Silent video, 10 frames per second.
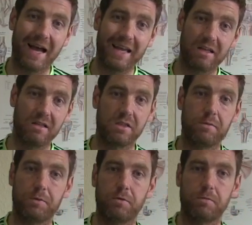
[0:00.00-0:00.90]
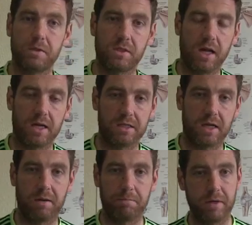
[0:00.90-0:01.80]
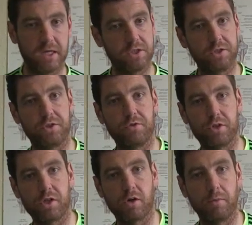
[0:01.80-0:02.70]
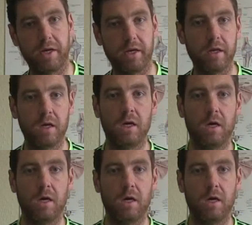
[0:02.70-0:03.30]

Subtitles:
ankle symptoms that patients usually come in,